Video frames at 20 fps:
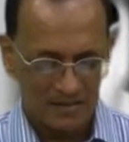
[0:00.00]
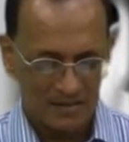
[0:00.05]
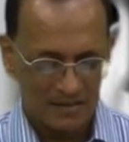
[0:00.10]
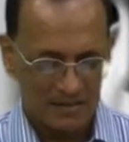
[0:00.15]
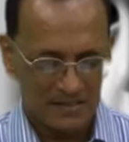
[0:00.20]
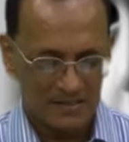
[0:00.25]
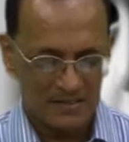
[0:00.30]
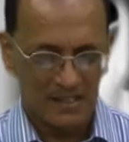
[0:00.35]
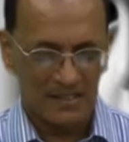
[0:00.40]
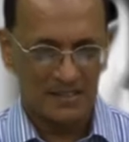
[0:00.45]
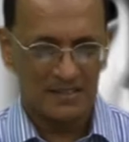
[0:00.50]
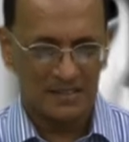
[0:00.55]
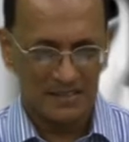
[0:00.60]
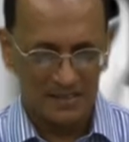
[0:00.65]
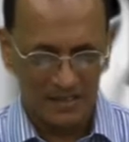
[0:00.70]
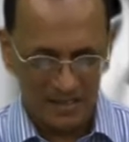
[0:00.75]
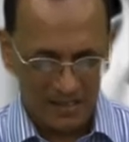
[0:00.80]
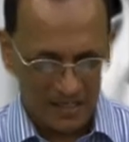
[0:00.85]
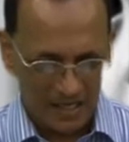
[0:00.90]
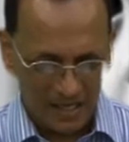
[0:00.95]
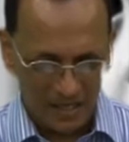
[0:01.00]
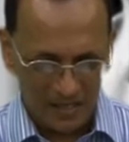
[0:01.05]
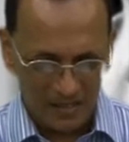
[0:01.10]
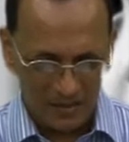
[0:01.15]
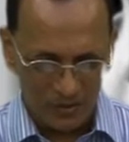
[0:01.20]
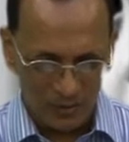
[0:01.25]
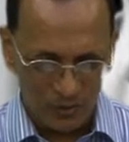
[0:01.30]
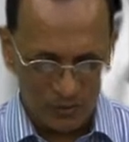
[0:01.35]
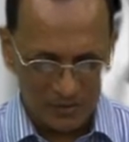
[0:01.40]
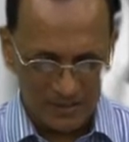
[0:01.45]
He takes the car,
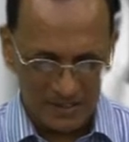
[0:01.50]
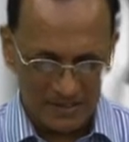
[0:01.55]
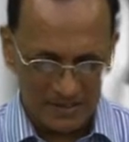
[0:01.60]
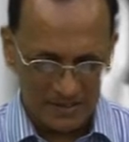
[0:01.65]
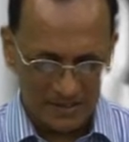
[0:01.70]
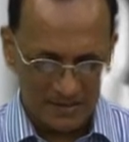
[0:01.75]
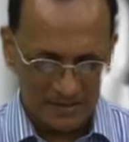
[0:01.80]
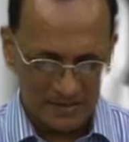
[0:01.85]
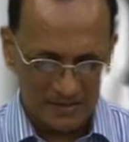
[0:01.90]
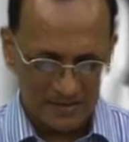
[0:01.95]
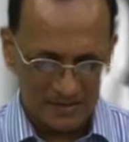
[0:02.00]
looks at it,